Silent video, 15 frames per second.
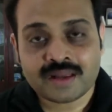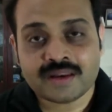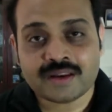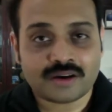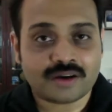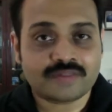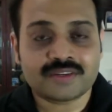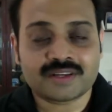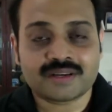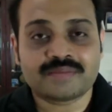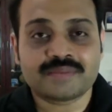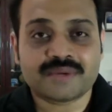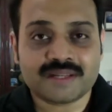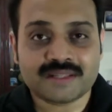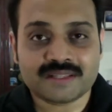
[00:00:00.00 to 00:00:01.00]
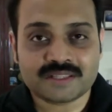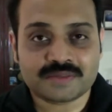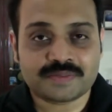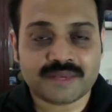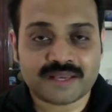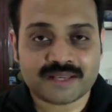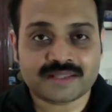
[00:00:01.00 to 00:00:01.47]
Now, after comparing the
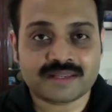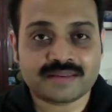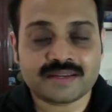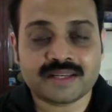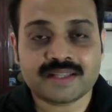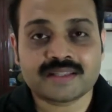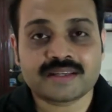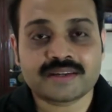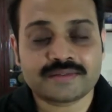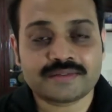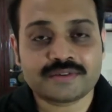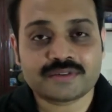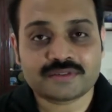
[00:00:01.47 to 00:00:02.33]
specs and reading the reviews